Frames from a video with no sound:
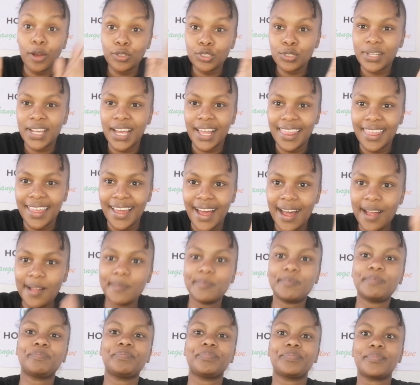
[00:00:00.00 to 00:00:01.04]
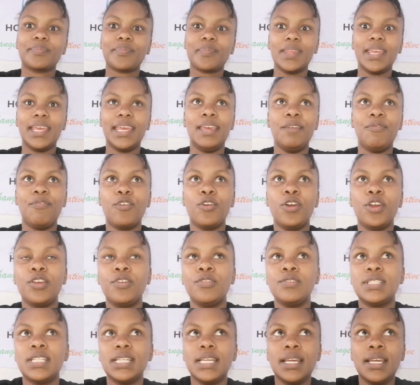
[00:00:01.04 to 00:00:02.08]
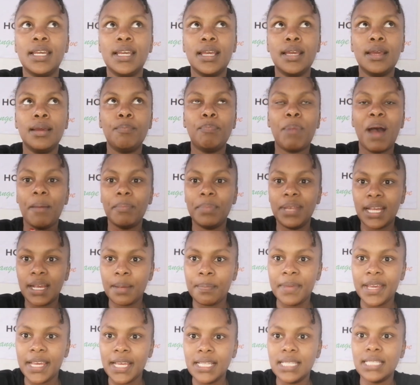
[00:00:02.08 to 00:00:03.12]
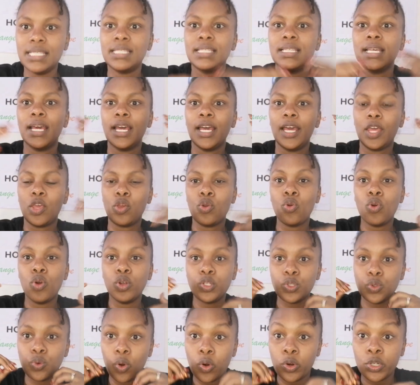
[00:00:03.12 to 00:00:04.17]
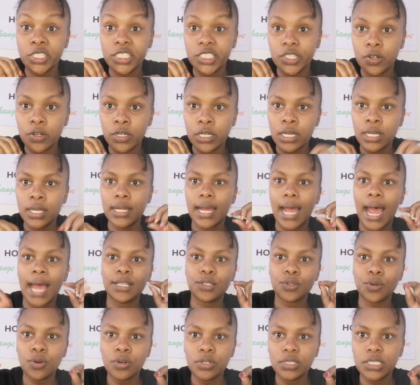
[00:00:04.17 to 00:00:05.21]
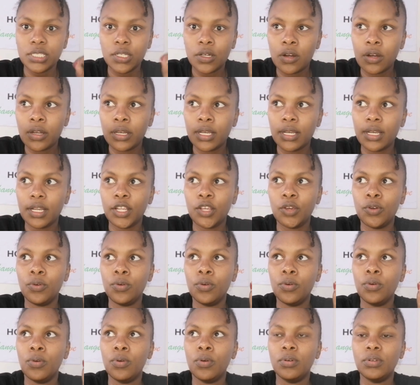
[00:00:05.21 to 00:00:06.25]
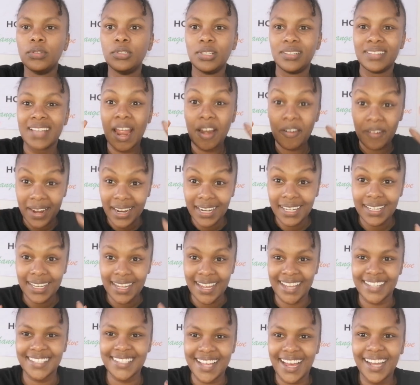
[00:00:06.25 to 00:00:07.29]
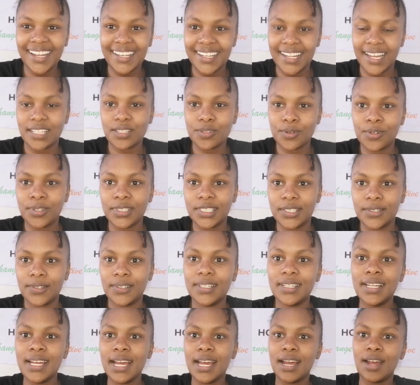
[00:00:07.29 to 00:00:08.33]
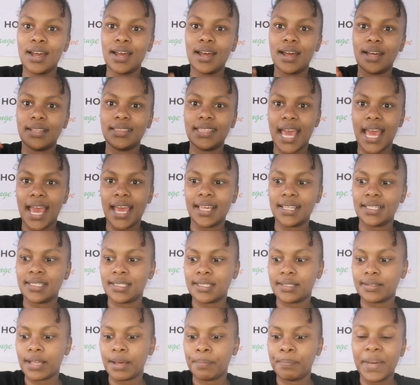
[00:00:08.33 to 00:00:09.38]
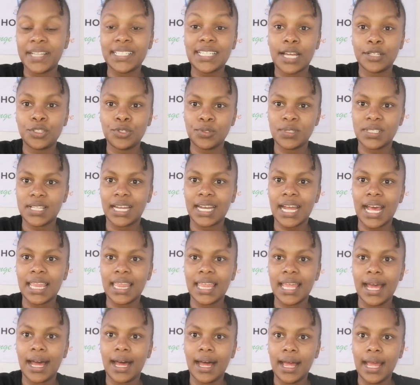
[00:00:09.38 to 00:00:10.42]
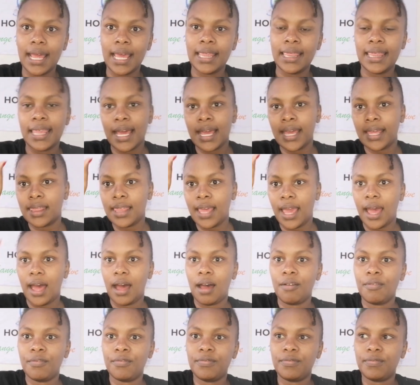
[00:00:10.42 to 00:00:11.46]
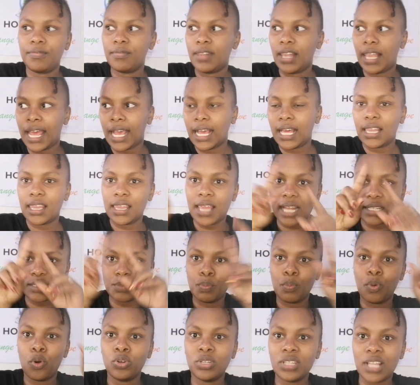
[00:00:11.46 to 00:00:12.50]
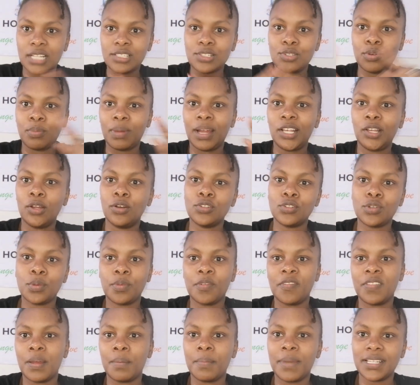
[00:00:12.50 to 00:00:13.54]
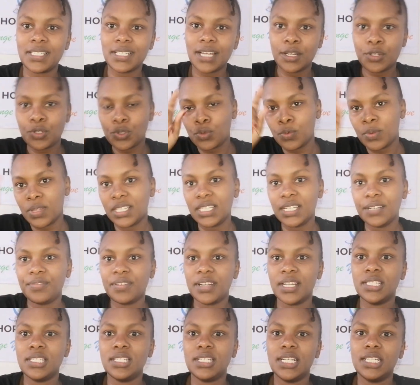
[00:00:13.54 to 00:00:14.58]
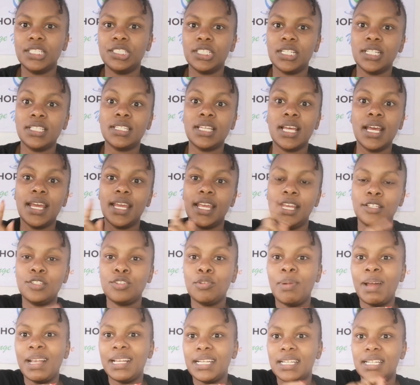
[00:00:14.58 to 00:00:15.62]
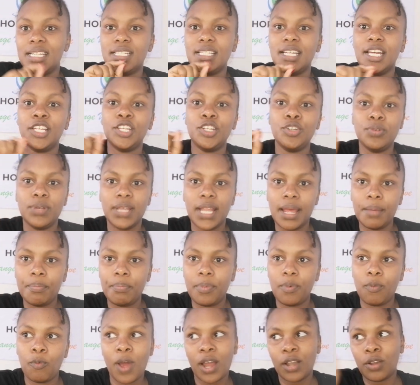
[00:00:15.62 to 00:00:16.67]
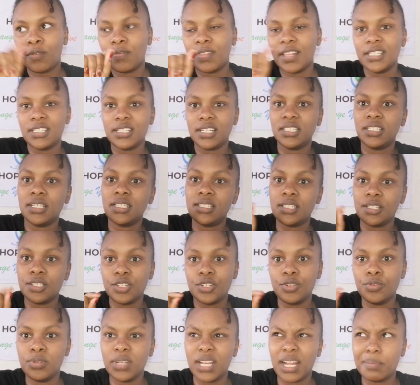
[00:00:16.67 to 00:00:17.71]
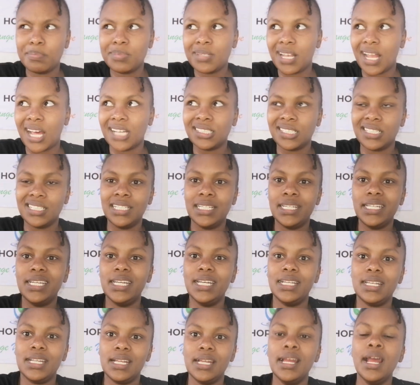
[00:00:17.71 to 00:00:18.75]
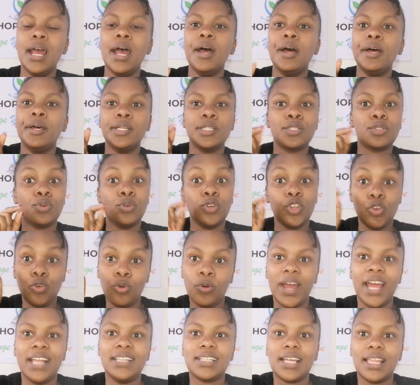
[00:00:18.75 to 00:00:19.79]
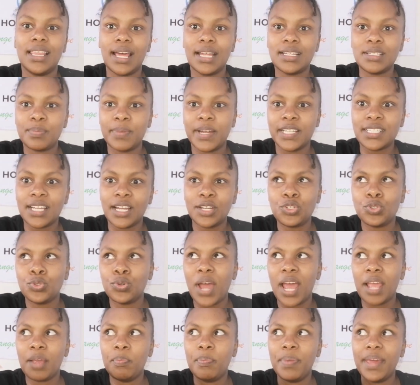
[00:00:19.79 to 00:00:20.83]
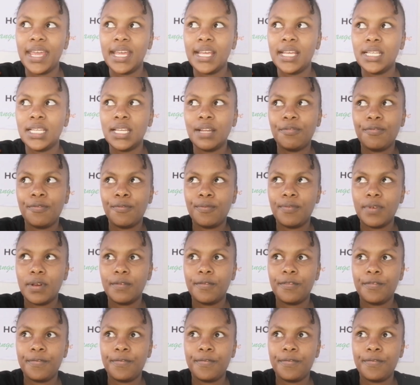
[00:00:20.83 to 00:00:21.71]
How to get there? If you're using public means, you go to Odeon. At Odeon, exactly at Odeon, there's matatus that are there, and they have like that board that's normally on top of the matatu with different stages. It's normally written UNEP. One of the stages is UNEP/Gigiri. So you enter that matatu. I paid